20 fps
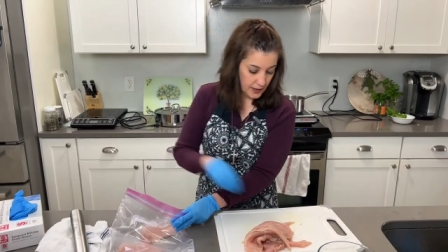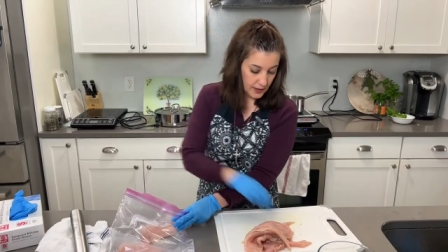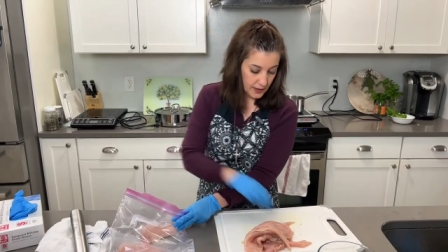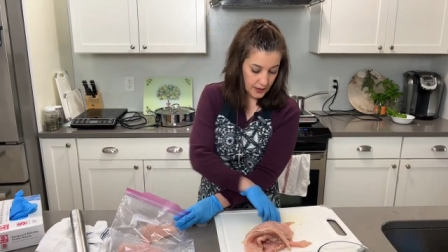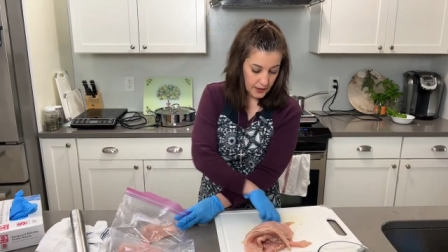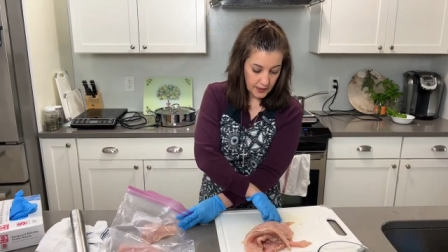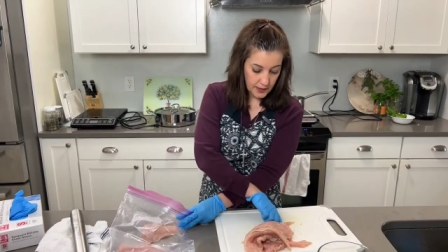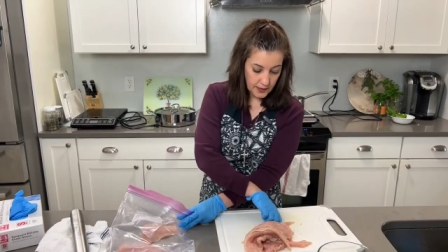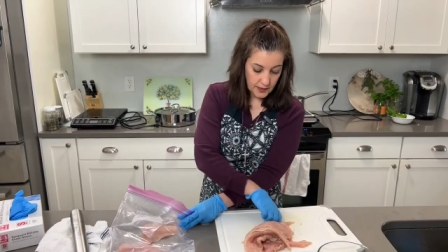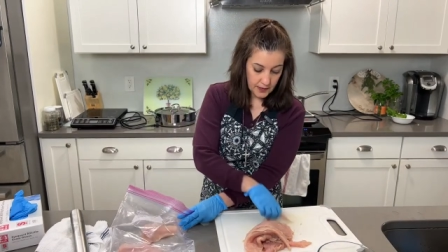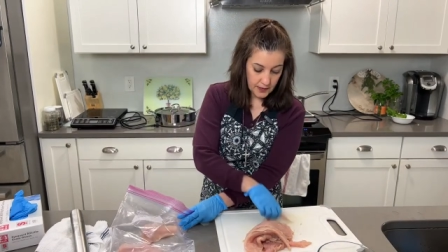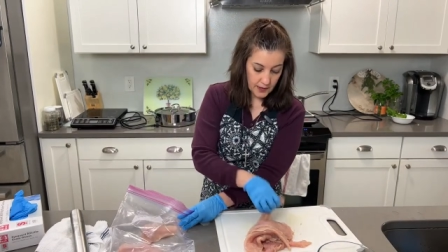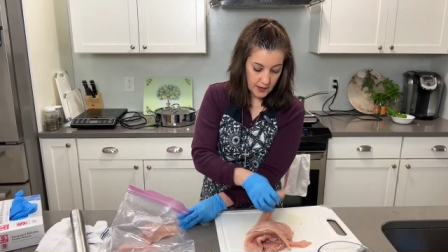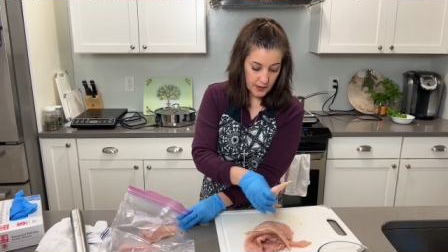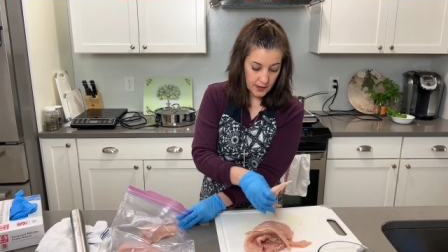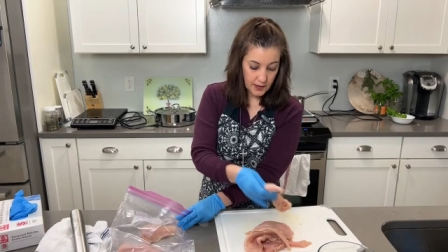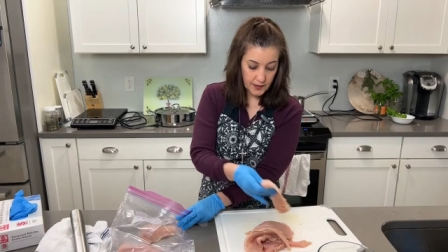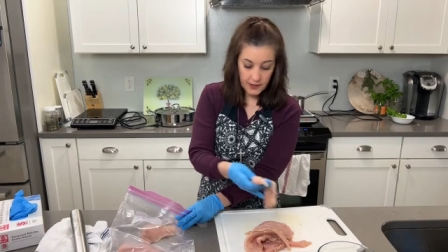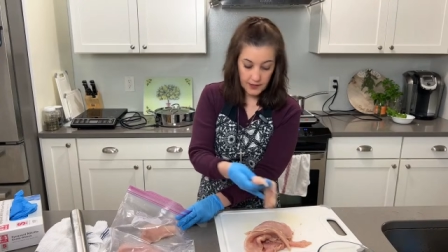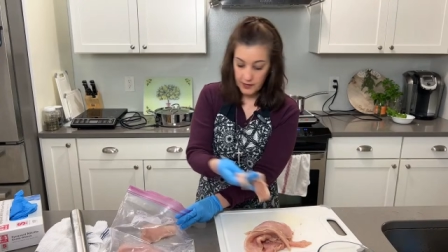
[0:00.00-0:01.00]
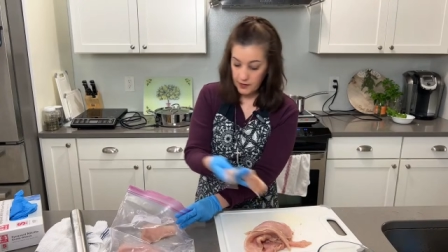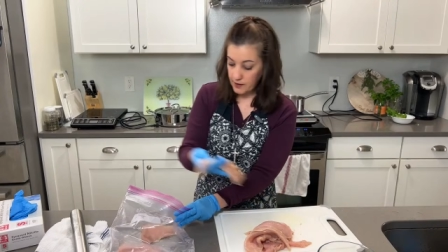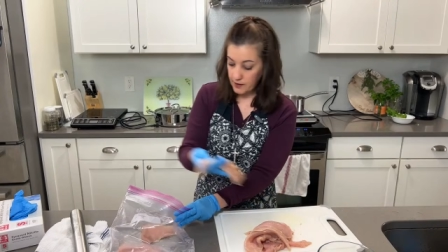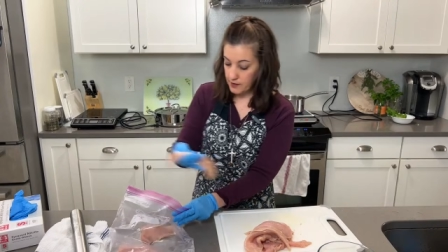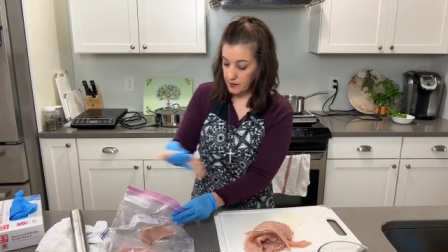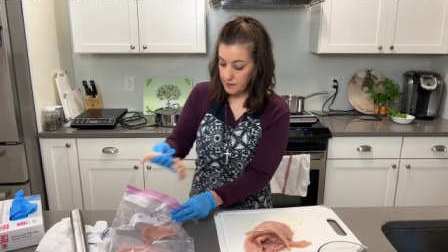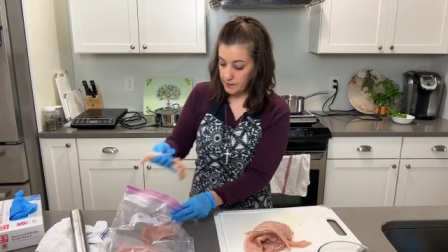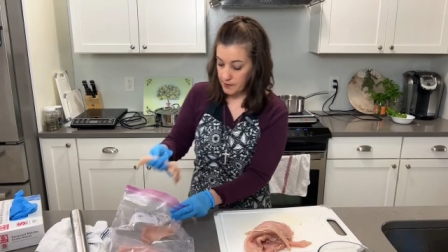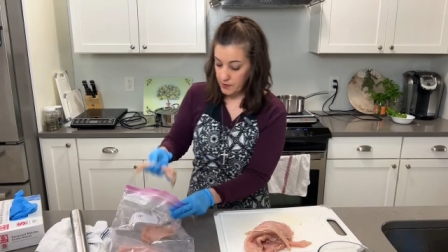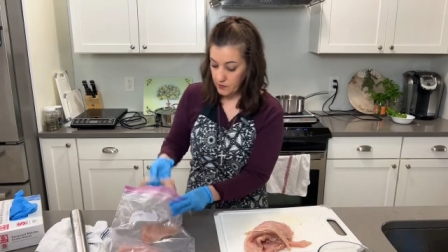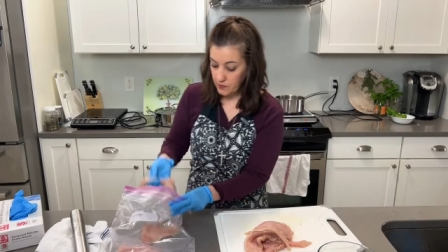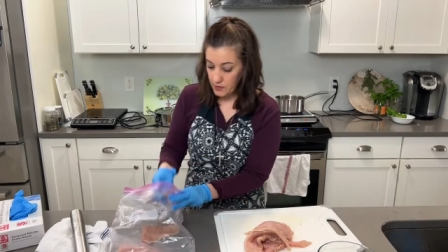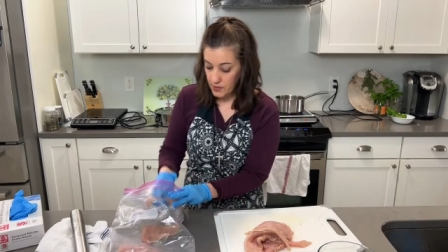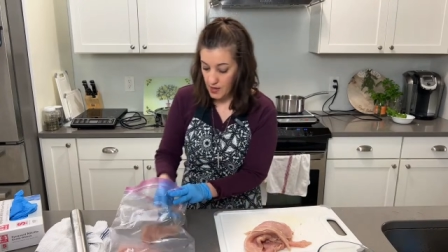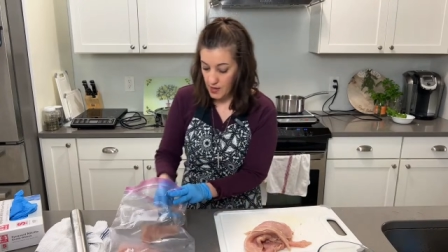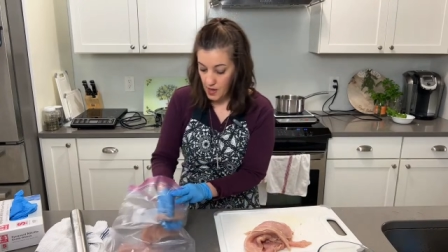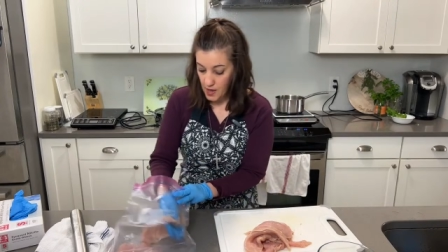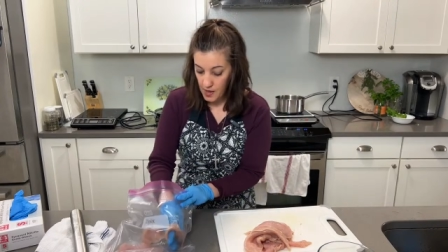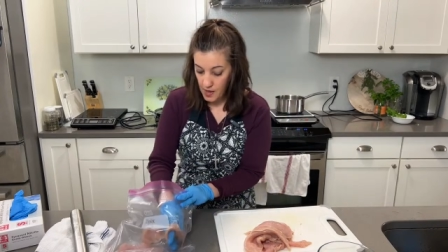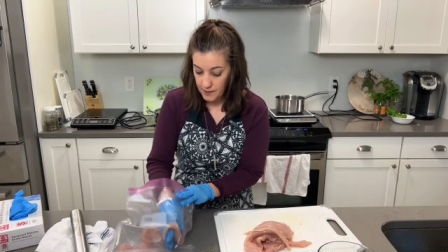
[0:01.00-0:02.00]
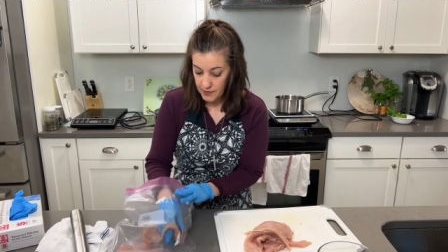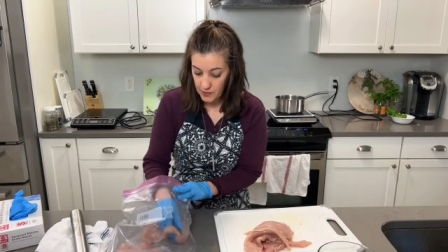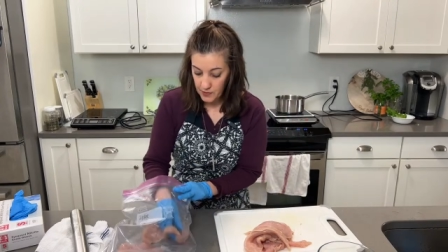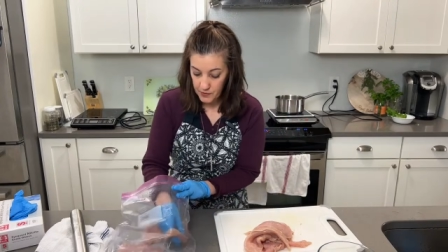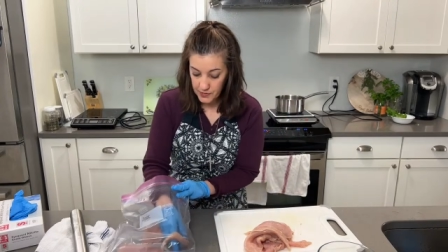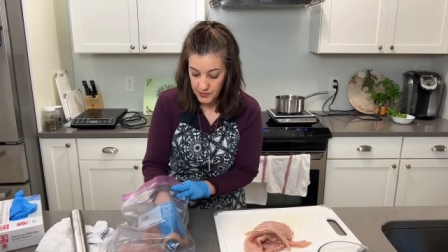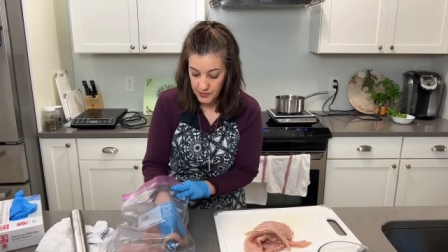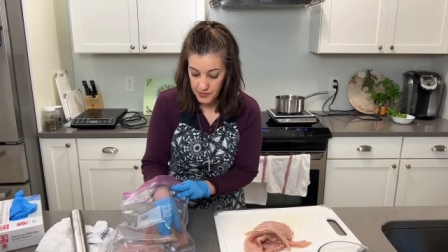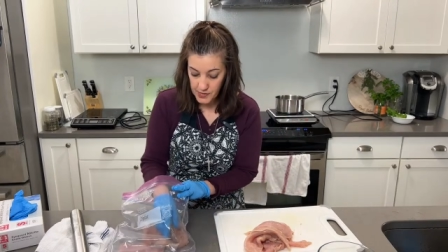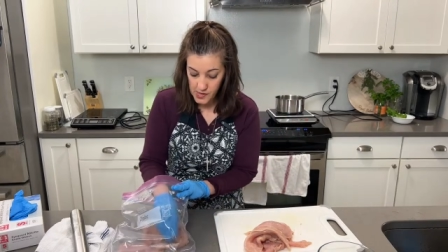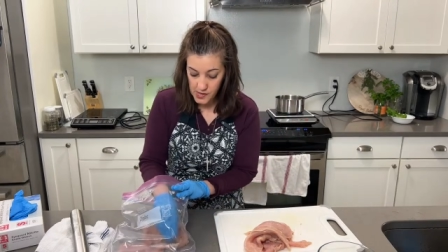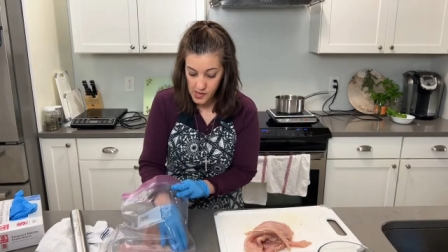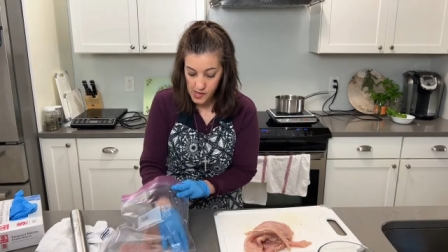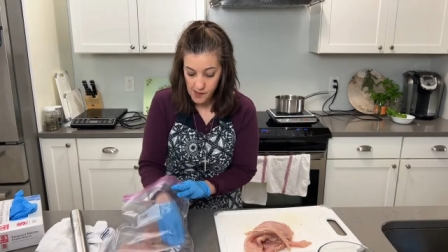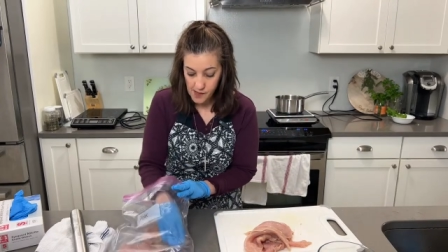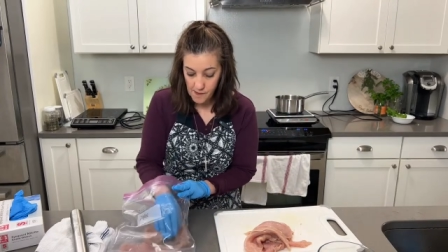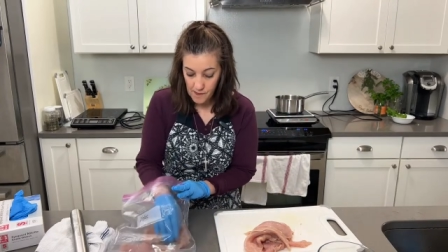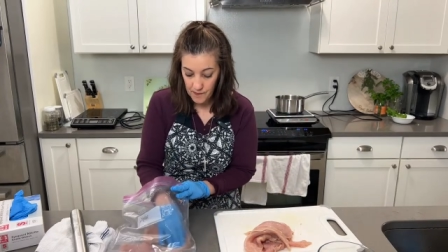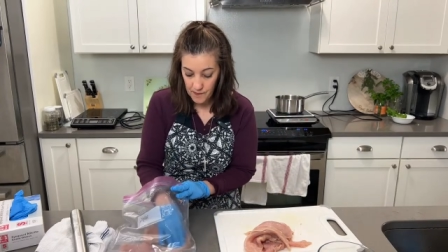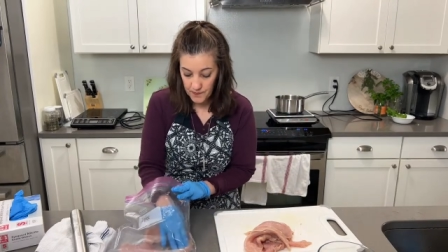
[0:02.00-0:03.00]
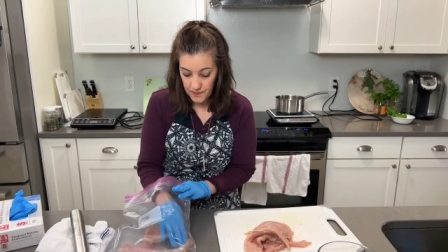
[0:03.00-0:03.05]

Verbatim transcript: and uh, I think you're going to be really happy with that.